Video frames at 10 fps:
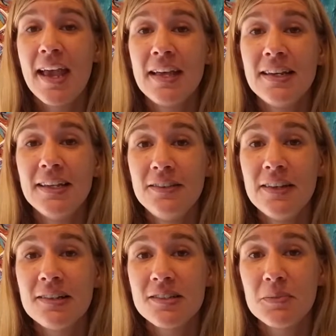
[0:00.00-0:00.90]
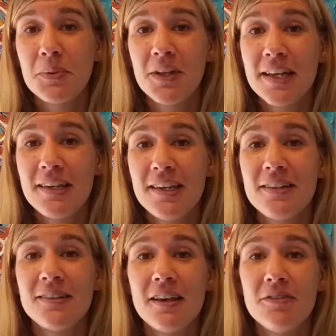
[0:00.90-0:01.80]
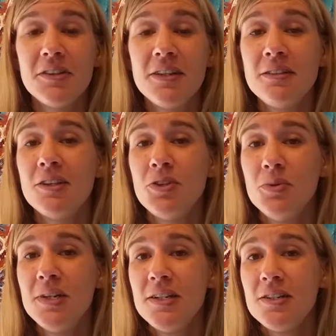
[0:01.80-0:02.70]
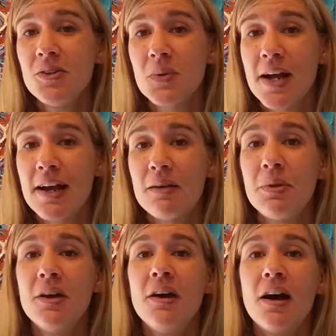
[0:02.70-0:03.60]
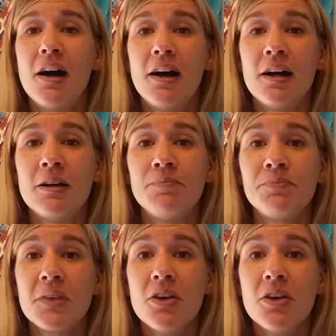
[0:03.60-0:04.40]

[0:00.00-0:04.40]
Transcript: and in that supply kit is everything that you need to grab, um,